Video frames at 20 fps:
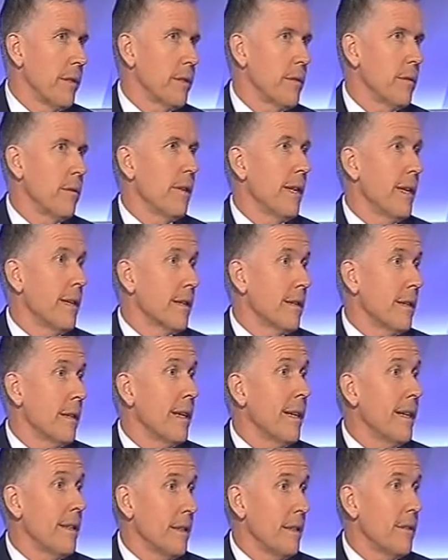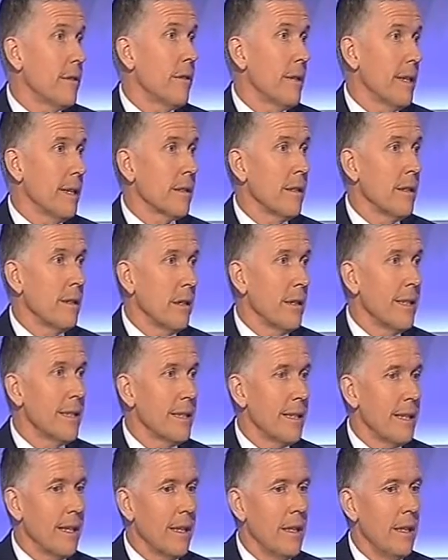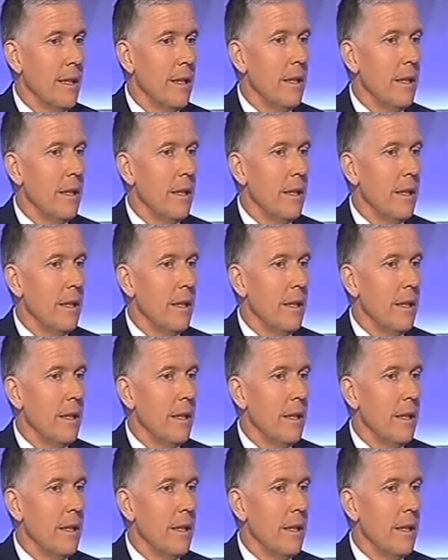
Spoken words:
2018, 2019.